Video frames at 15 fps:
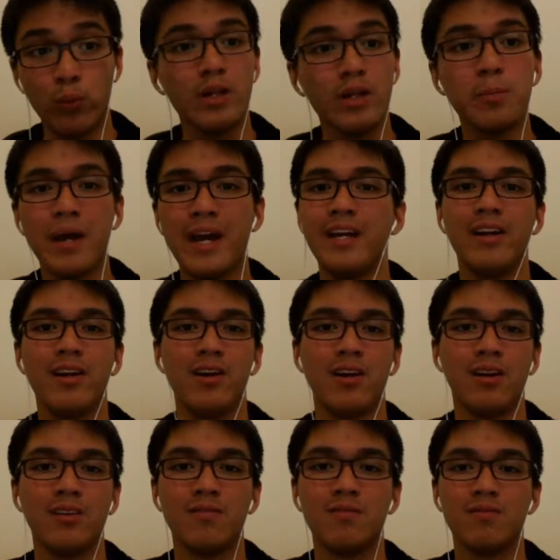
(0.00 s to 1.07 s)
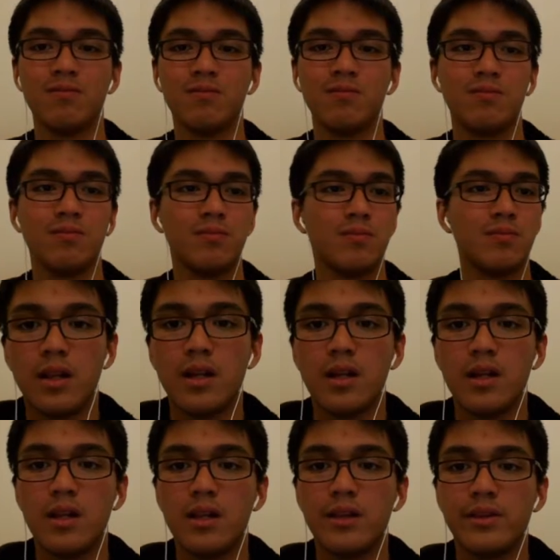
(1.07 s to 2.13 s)
weren't paid at all.
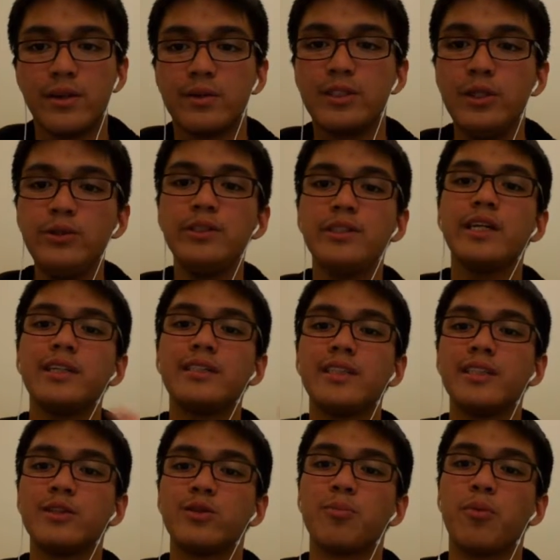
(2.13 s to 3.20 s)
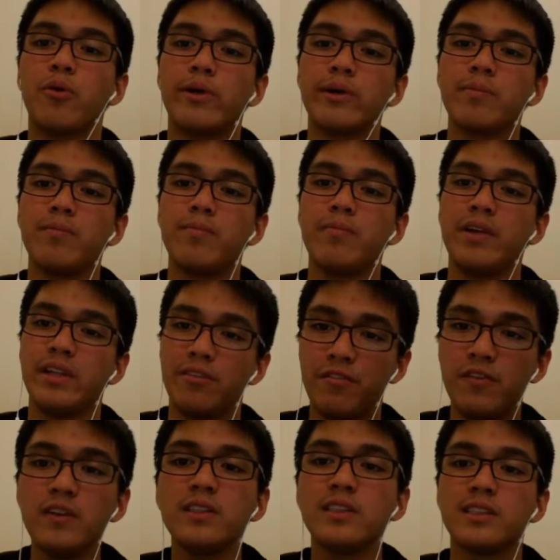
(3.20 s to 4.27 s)
There are two studies in this report. In the
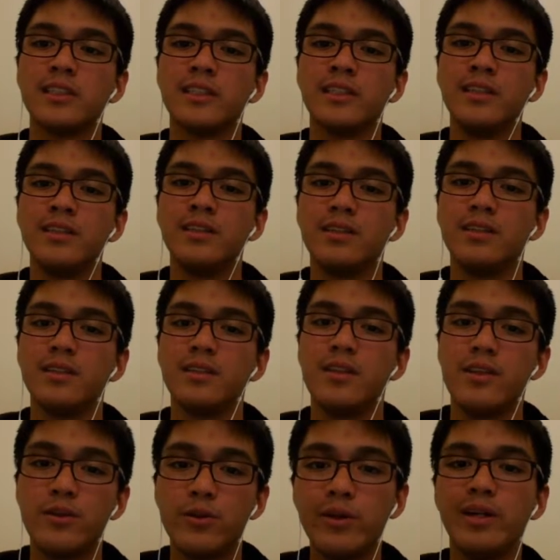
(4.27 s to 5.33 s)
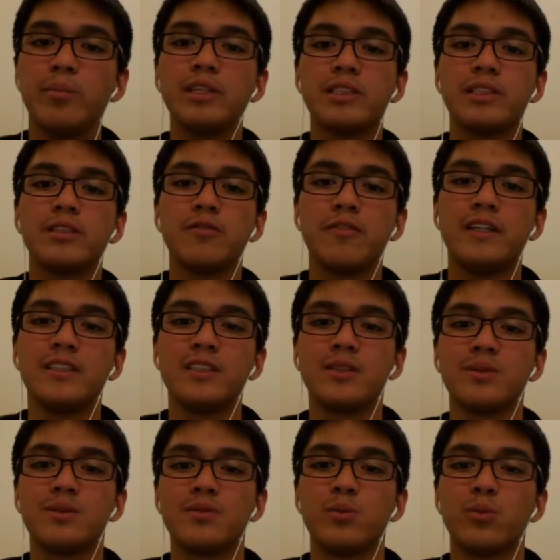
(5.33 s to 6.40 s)
first study, three-dimensional
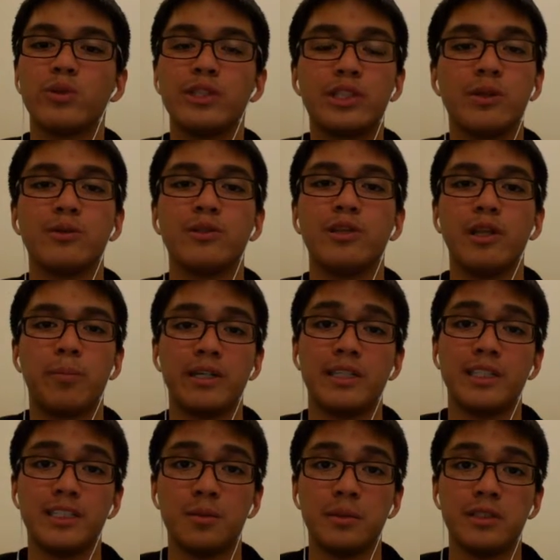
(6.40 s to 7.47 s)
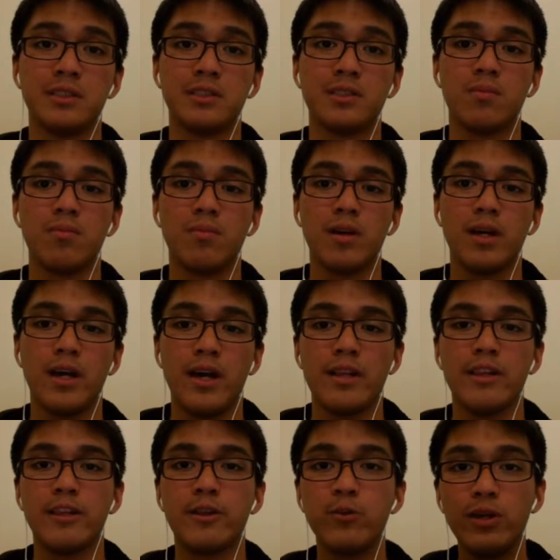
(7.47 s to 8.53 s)
faces were shown to the participants.
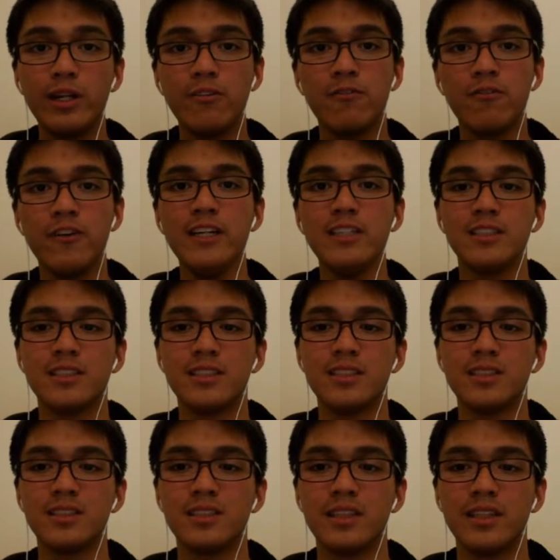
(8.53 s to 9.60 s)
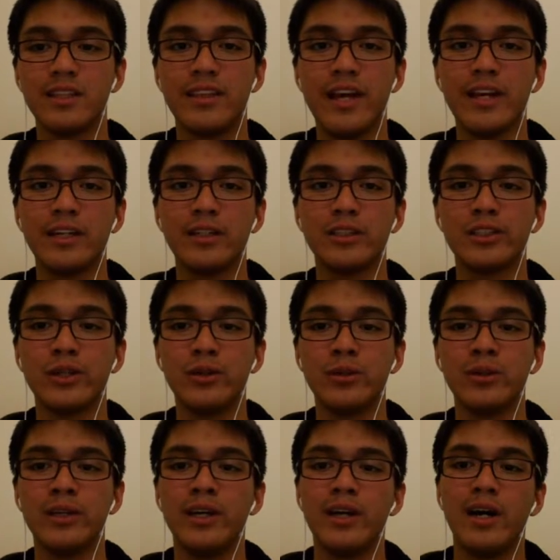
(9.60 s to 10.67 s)
The 3D faces then
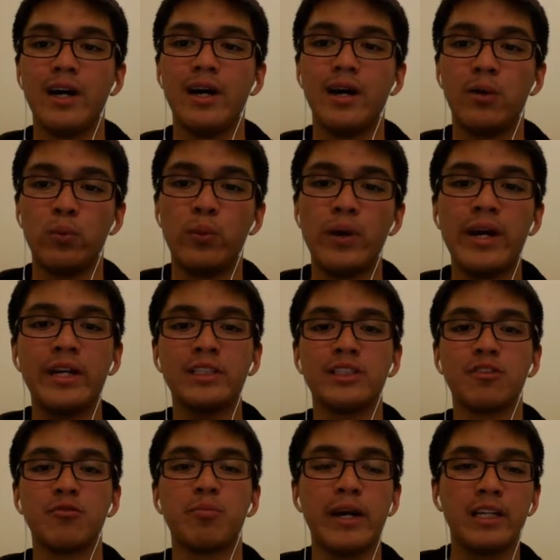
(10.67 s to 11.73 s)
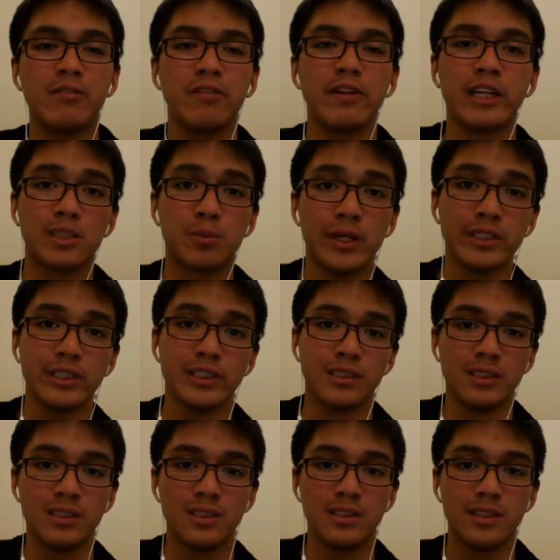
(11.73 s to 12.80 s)
showed a range of painful
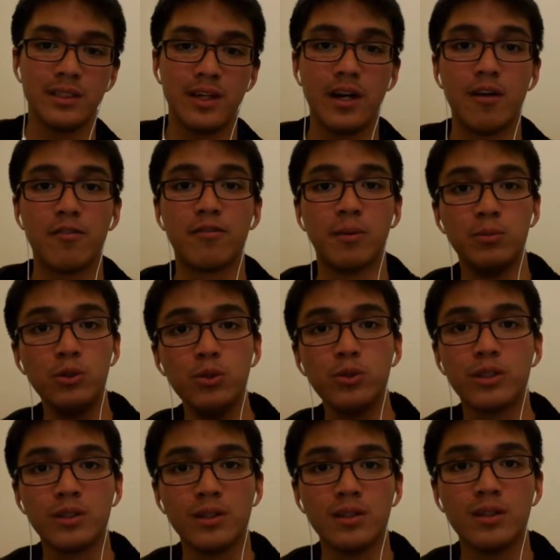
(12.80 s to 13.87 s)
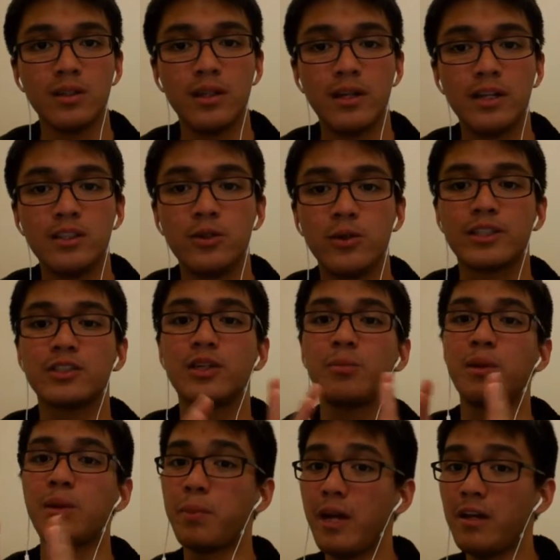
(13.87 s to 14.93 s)
expressions, from neutral to
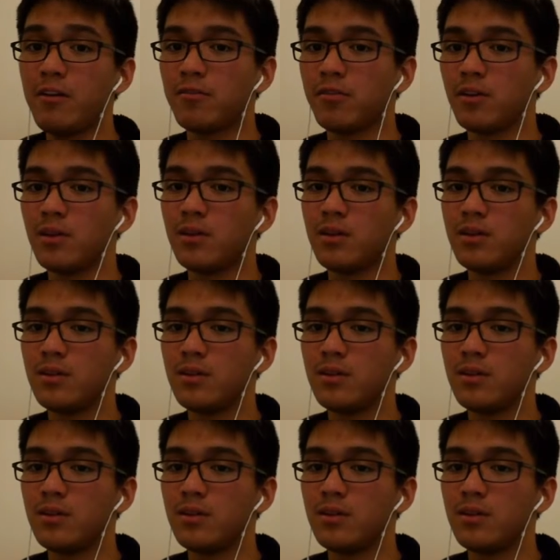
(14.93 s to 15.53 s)
extremely painful.